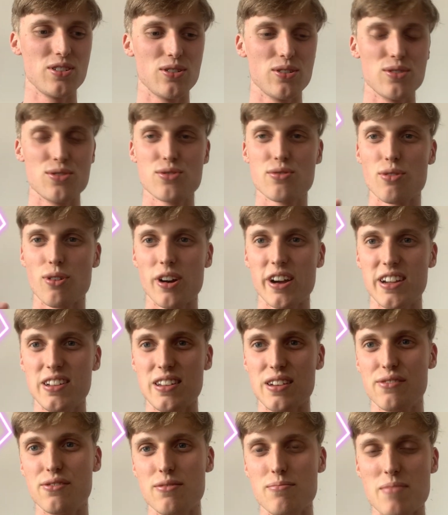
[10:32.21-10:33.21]
You know, try
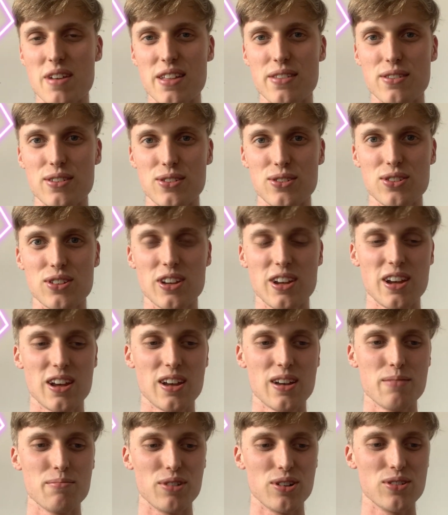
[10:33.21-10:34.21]
different methods,
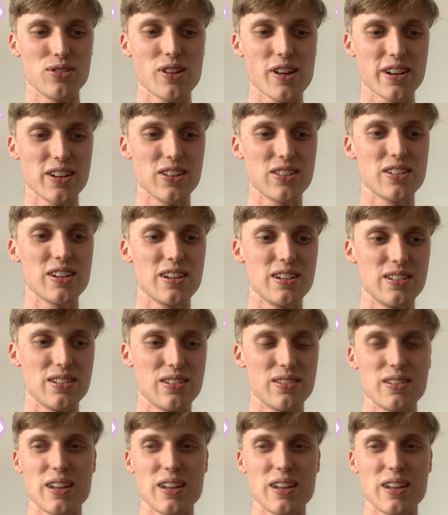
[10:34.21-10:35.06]
because like I said,